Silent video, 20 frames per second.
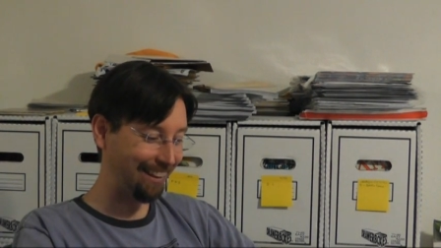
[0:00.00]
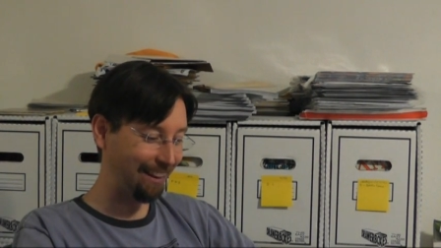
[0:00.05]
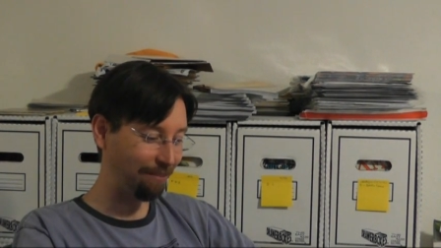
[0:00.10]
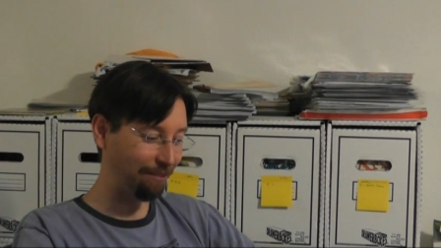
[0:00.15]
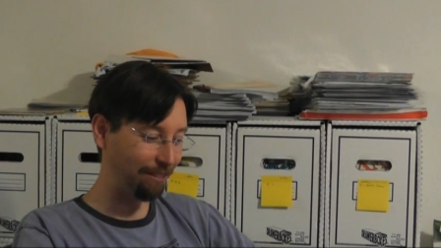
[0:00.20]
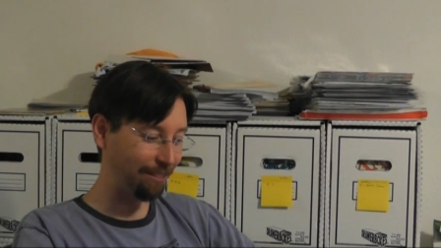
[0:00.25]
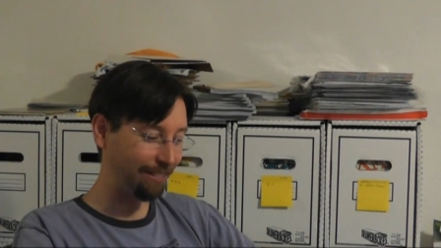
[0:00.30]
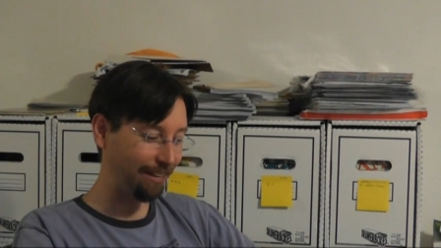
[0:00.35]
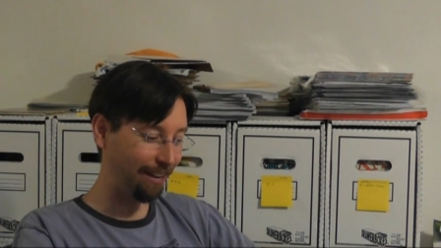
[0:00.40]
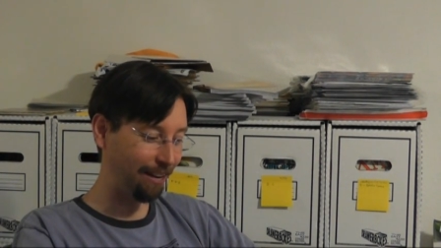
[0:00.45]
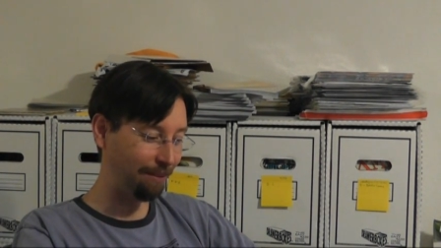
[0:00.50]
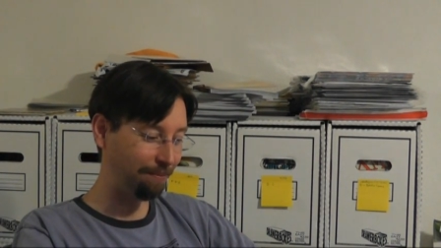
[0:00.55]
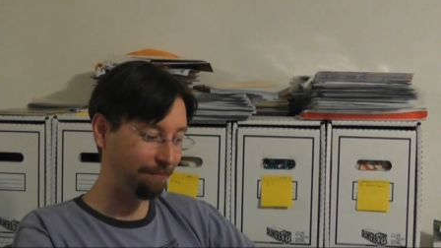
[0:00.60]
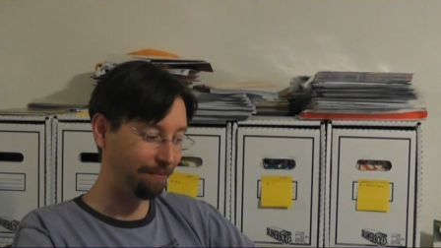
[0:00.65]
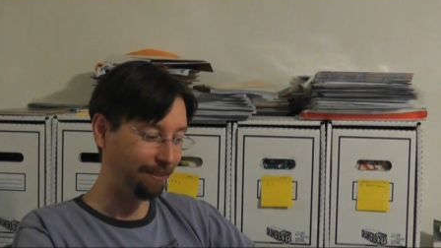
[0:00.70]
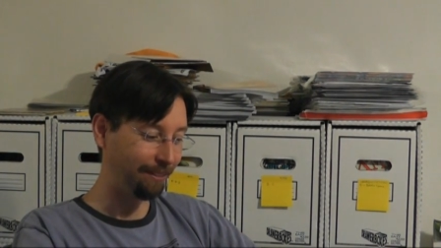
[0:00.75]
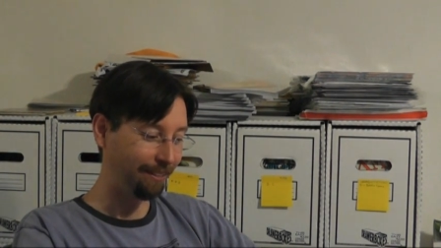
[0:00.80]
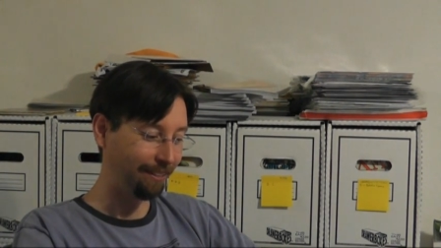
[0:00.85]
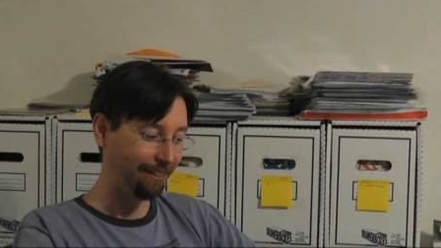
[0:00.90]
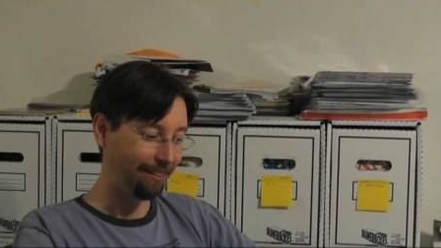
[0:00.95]
that was um,
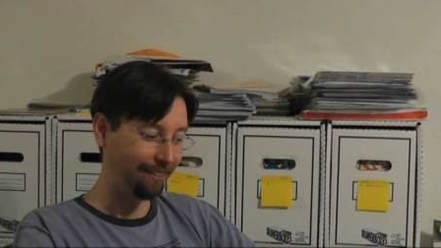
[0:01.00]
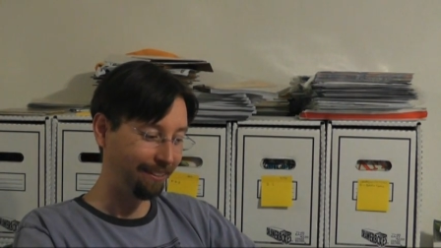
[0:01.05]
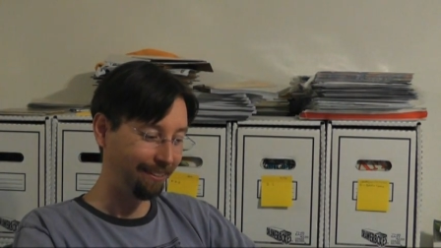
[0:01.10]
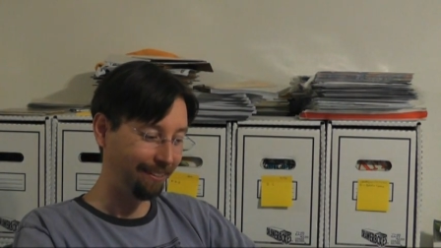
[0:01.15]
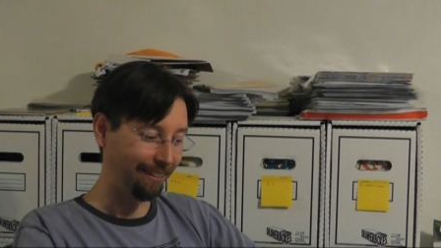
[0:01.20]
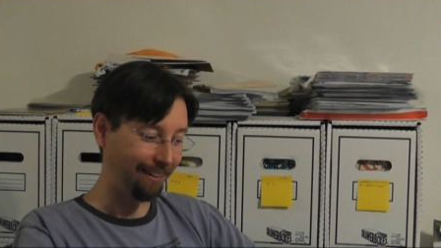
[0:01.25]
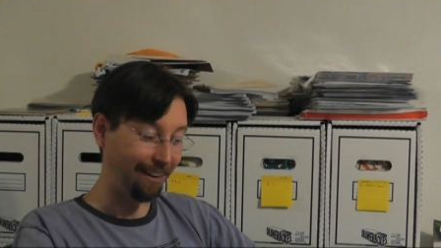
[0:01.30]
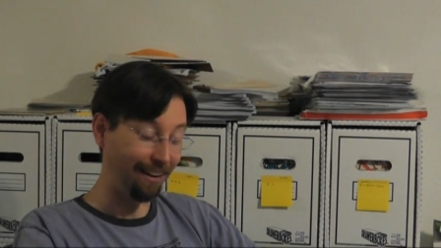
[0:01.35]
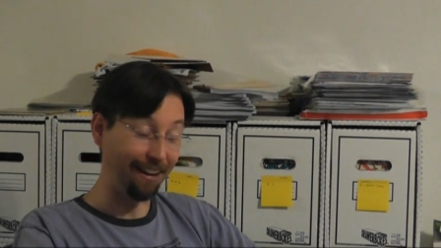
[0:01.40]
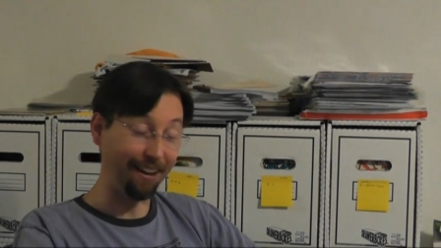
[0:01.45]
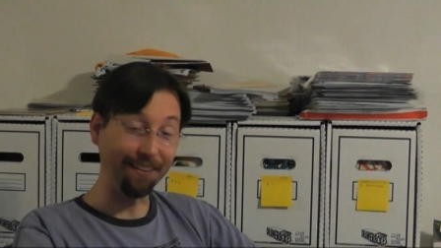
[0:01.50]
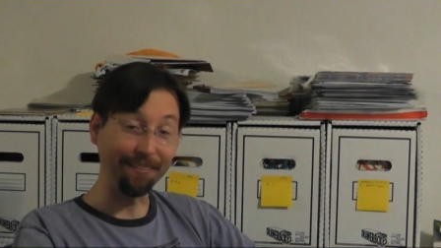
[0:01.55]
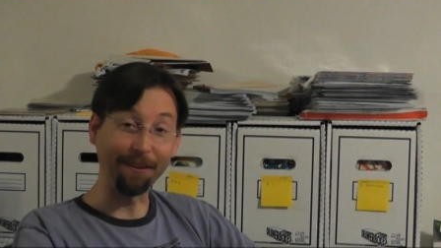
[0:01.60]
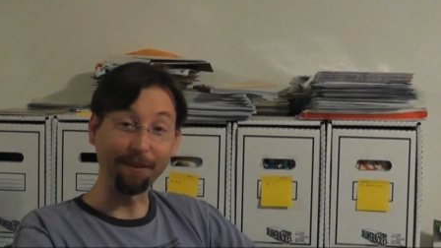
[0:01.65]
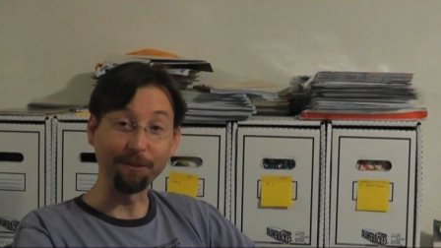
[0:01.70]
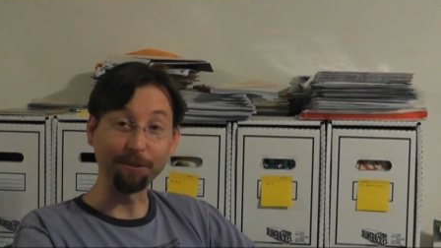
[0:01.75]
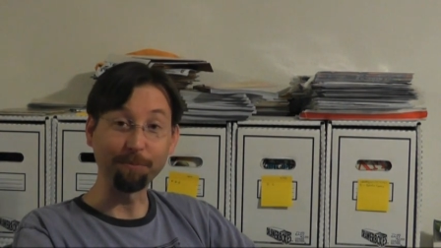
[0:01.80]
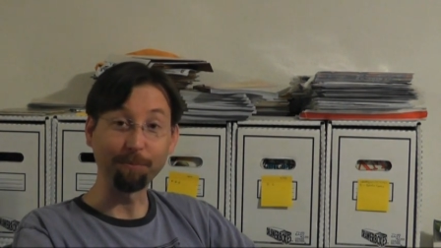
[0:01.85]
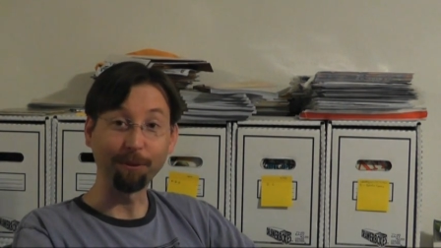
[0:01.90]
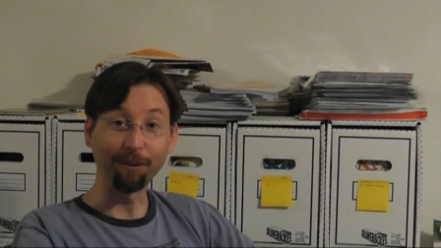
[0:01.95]
uh, that
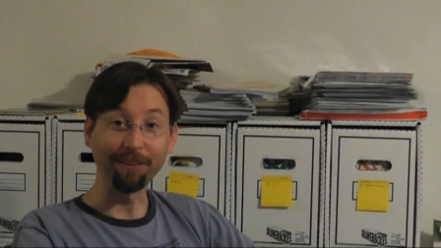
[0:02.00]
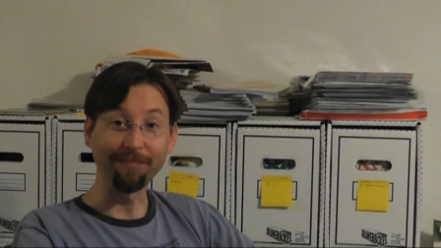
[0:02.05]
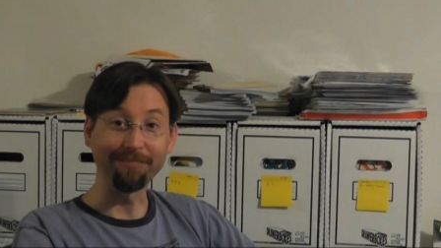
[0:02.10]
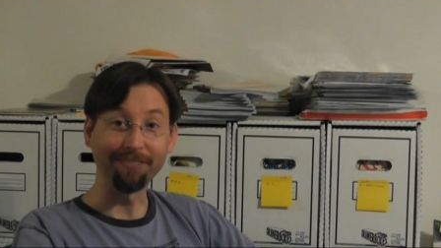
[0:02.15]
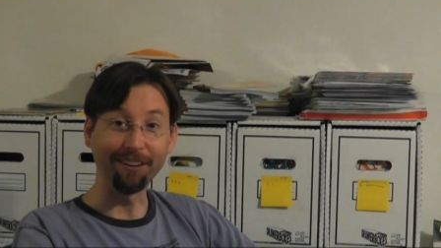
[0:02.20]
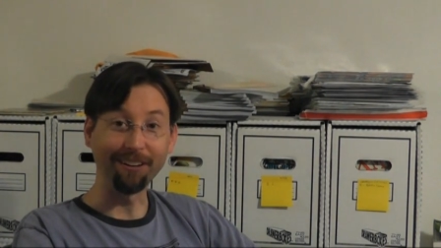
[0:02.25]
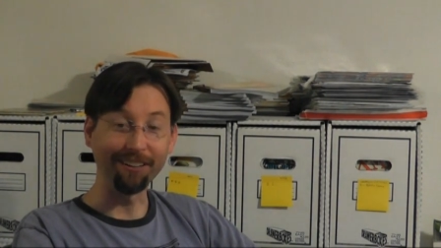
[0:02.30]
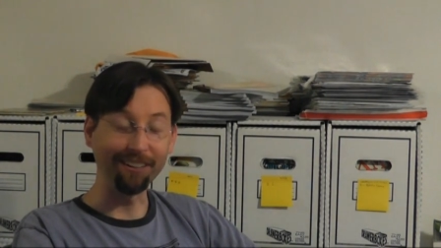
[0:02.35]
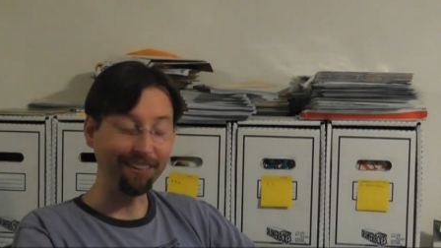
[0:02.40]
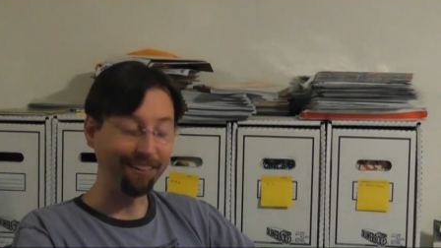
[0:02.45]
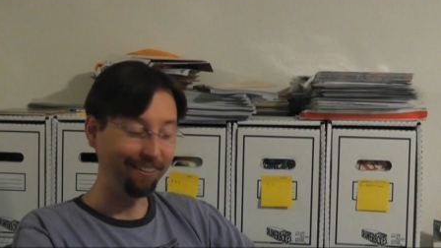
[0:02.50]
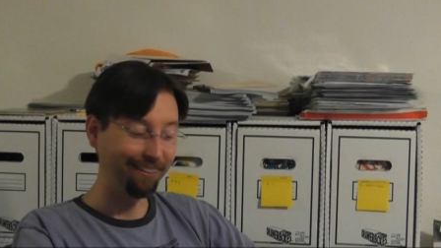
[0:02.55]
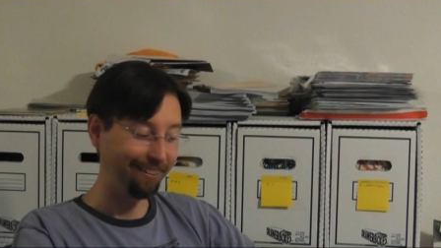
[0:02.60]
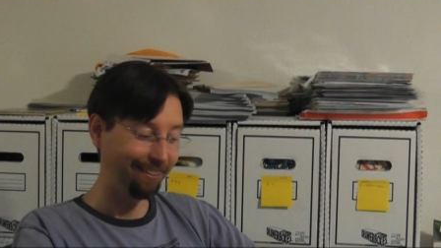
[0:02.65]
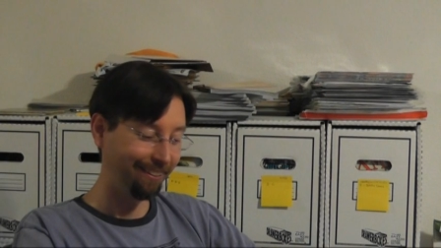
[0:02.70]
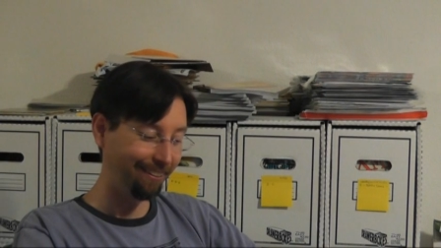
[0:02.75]
was pretty funny.